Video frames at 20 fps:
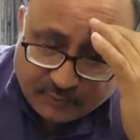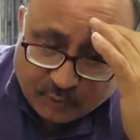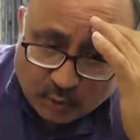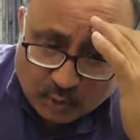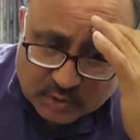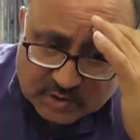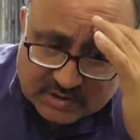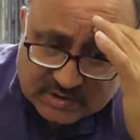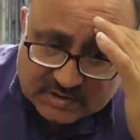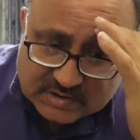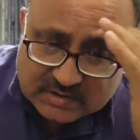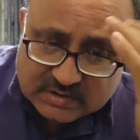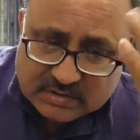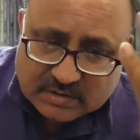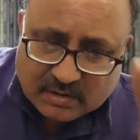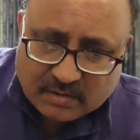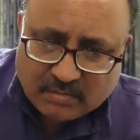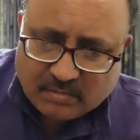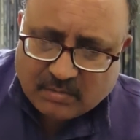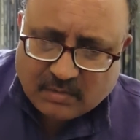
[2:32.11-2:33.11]
course,
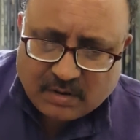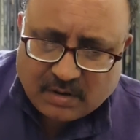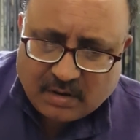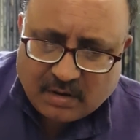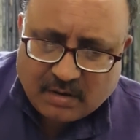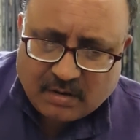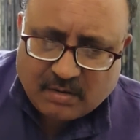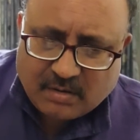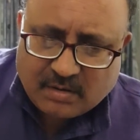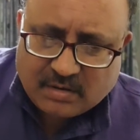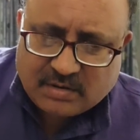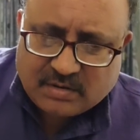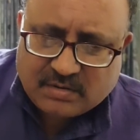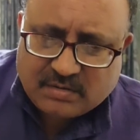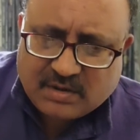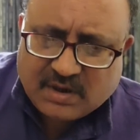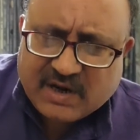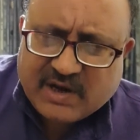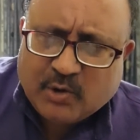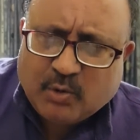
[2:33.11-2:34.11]

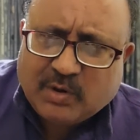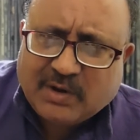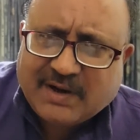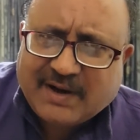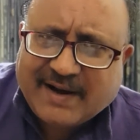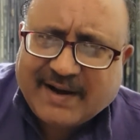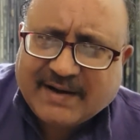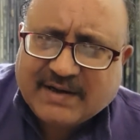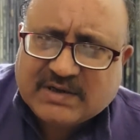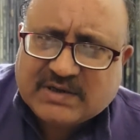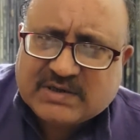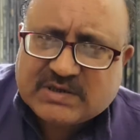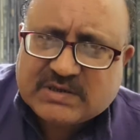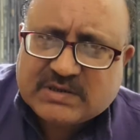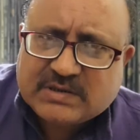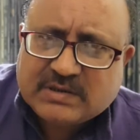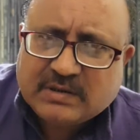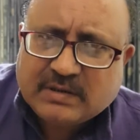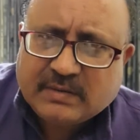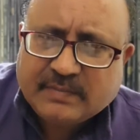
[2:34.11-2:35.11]
the nuclear
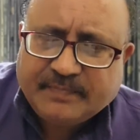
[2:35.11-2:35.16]
heads,